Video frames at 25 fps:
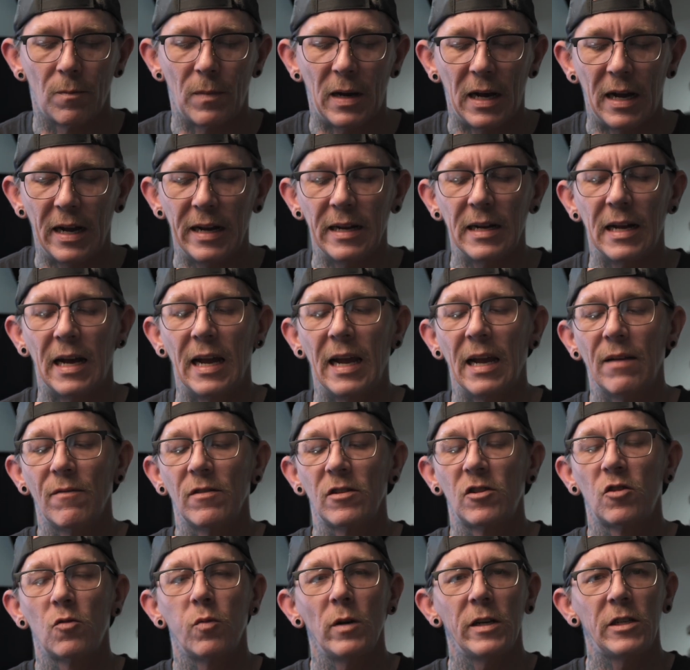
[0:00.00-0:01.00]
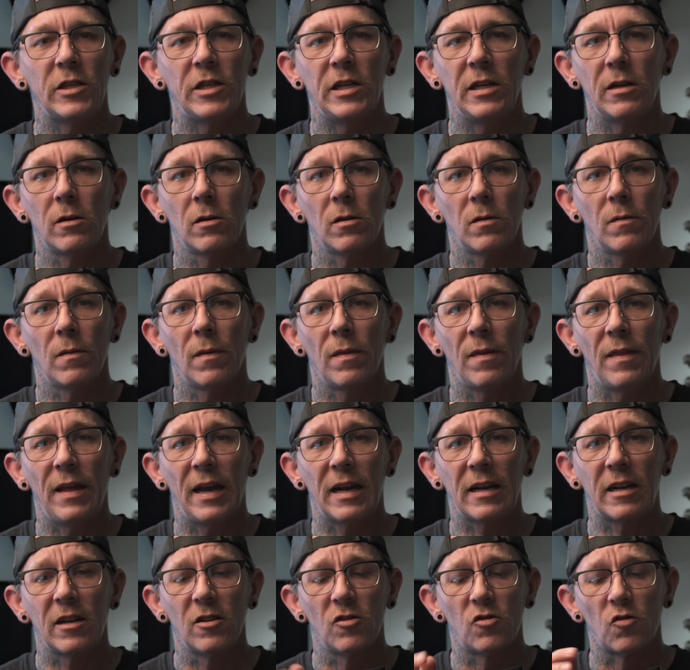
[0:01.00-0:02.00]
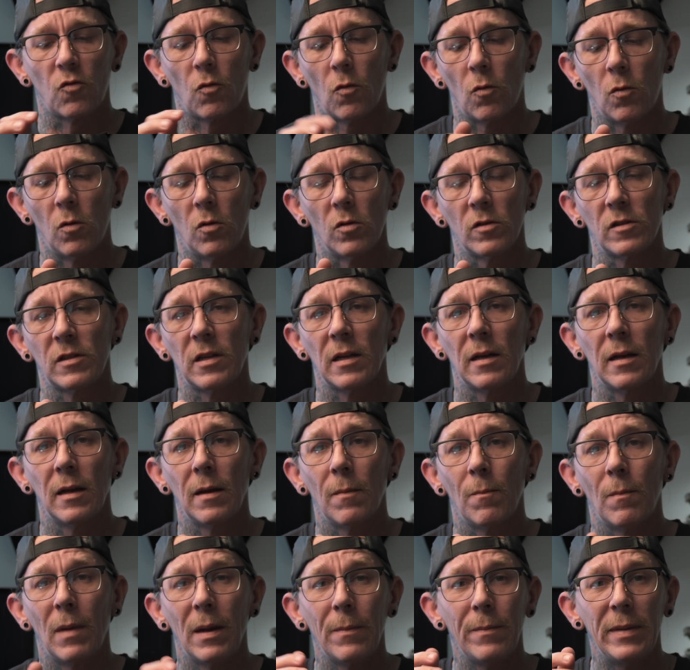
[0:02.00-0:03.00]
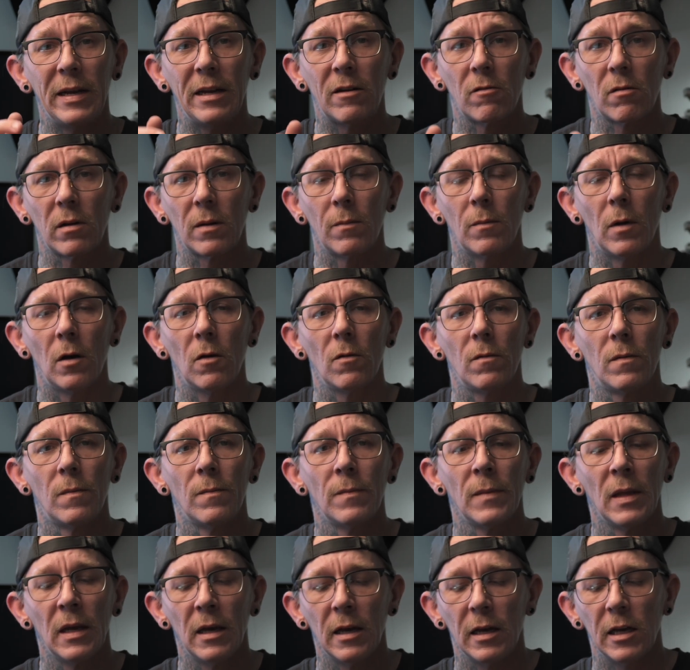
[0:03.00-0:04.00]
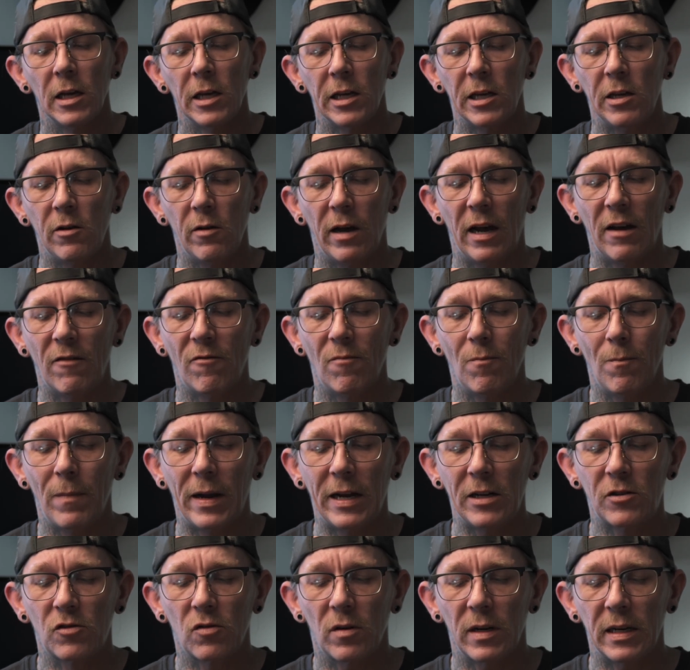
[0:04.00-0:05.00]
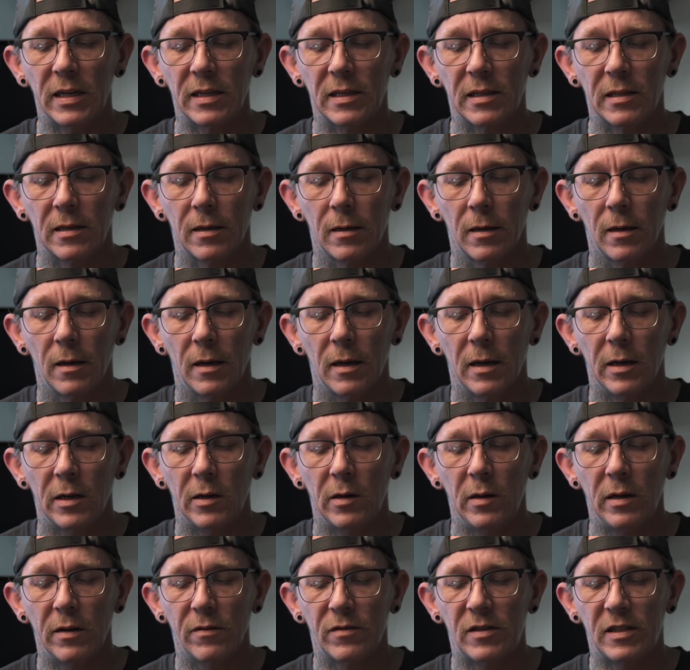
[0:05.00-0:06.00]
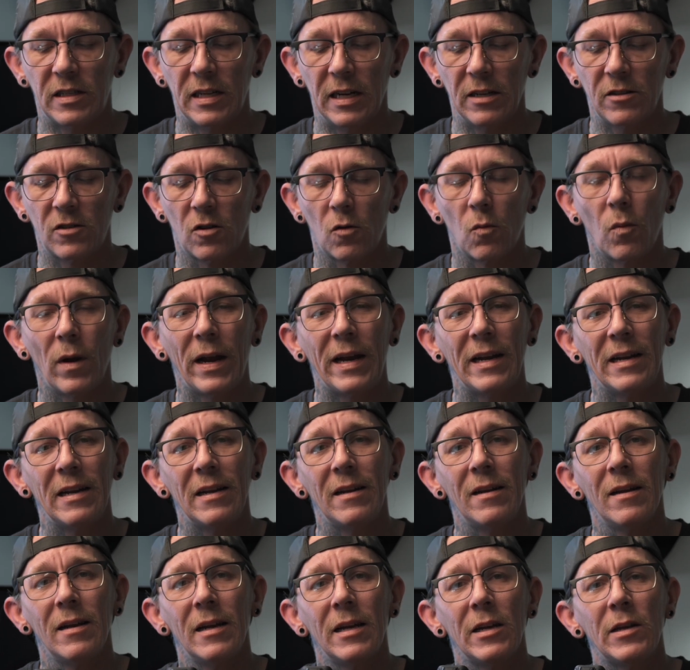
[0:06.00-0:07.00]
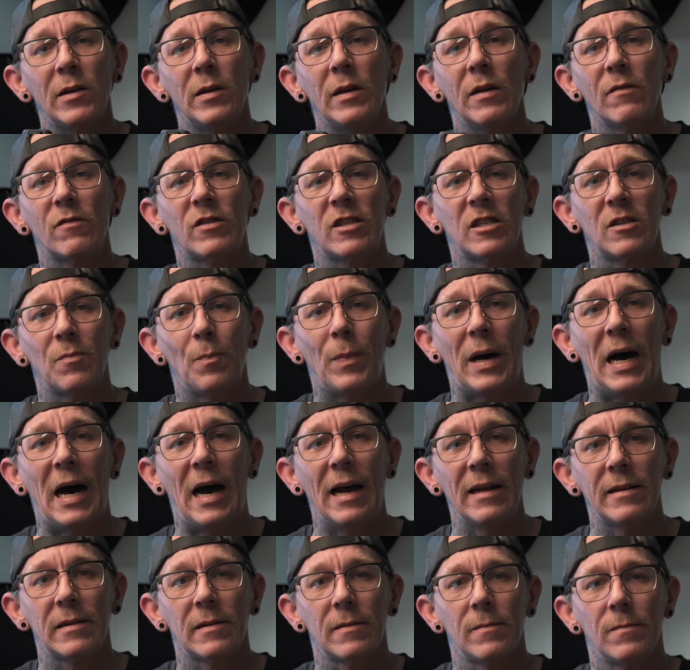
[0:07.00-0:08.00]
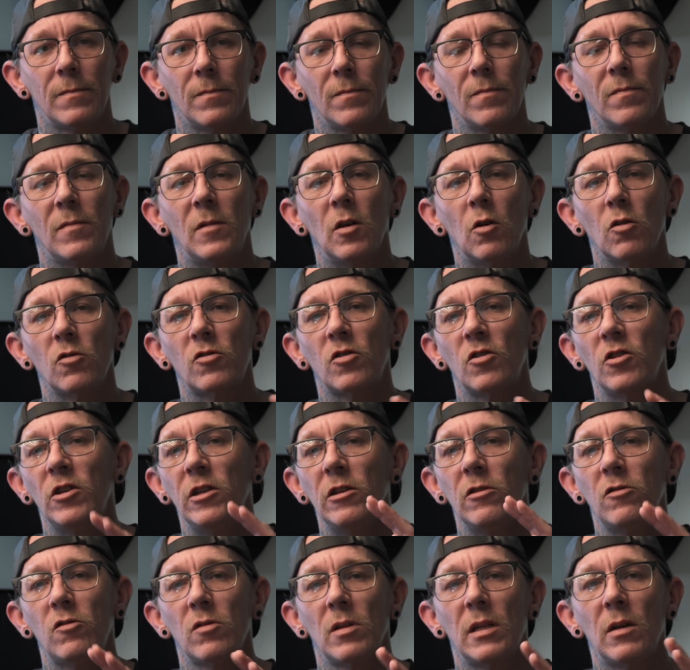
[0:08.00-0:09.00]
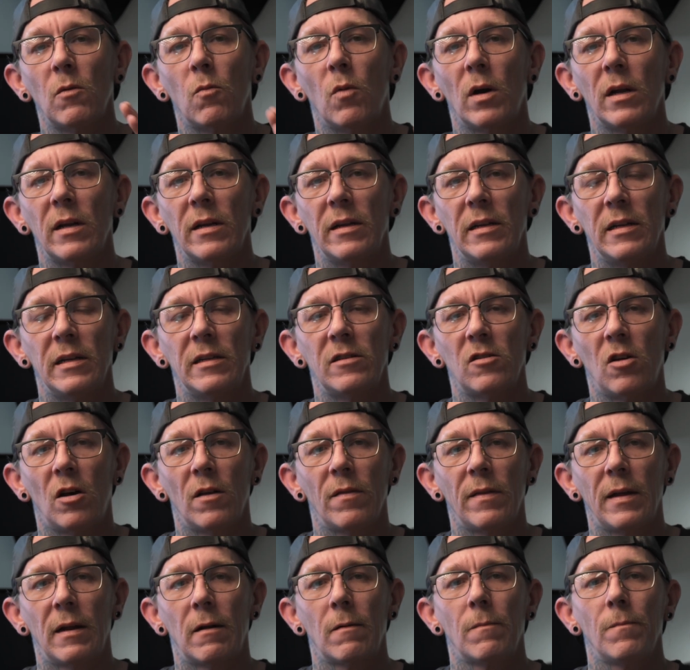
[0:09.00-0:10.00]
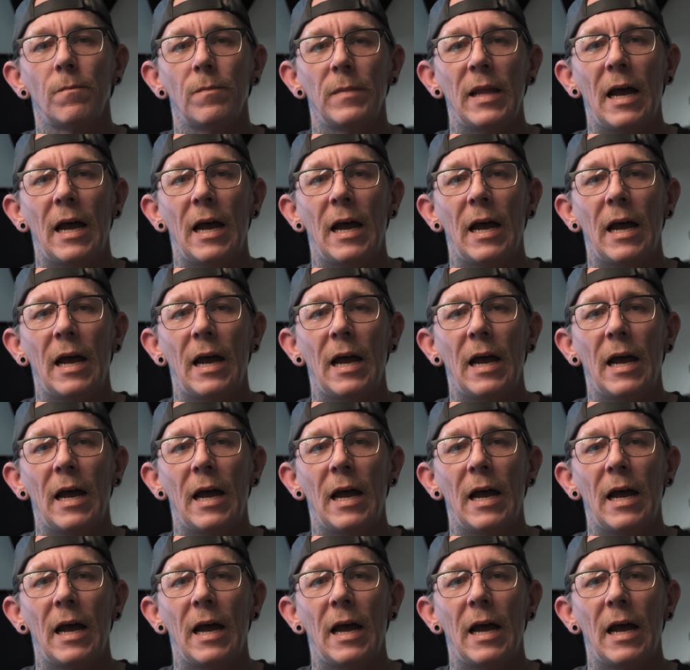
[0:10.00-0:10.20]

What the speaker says: Mine, I have a switch here that controls my metering mode. You have matrix, you have center weighted, you have spot. Those are usually what it is on there.